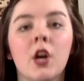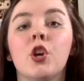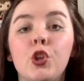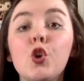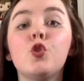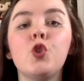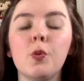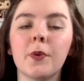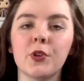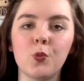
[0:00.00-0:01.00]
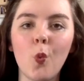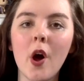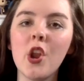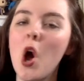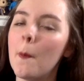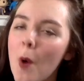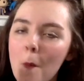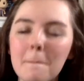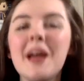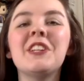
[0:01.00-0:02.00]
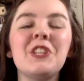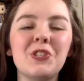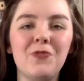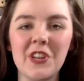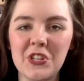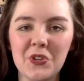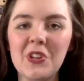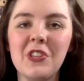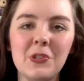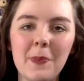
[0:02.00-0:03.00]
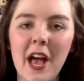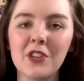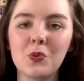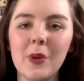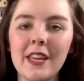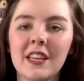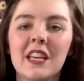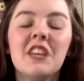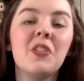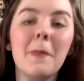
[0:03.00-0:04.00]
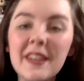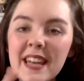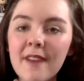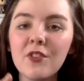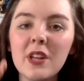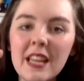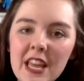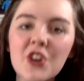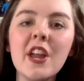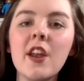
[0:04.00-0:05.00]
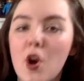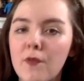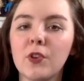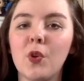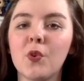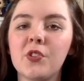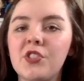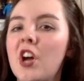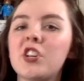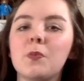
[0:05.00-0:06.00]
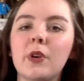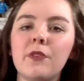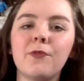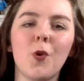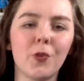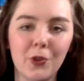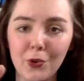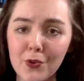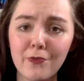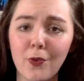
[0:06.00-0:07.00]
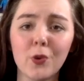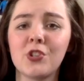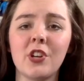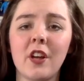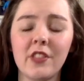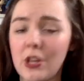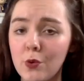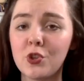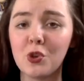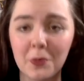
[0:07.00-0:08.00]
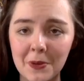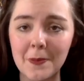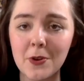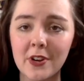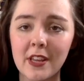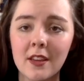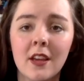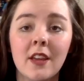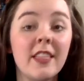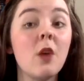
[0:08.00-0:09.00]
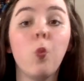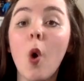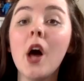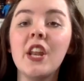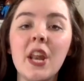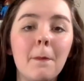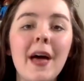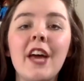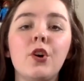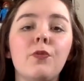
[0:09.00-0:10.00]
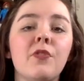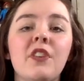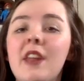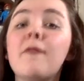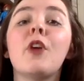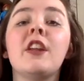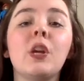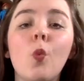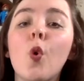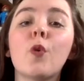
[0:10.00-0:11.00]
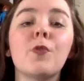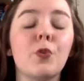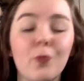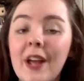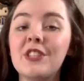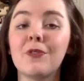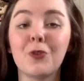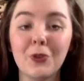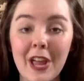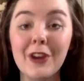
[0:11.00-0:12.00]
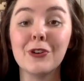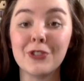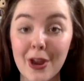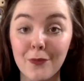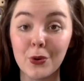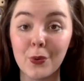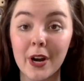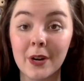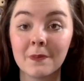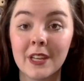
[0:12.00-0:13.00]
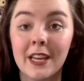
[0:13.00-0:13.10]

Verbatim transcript: YouTubers won a momentous victory this past week. The benevolent internet overlords sought to bring forth good fortune on the YouTube community. They won in a battle for the never ending war for the rights of creators everywhere.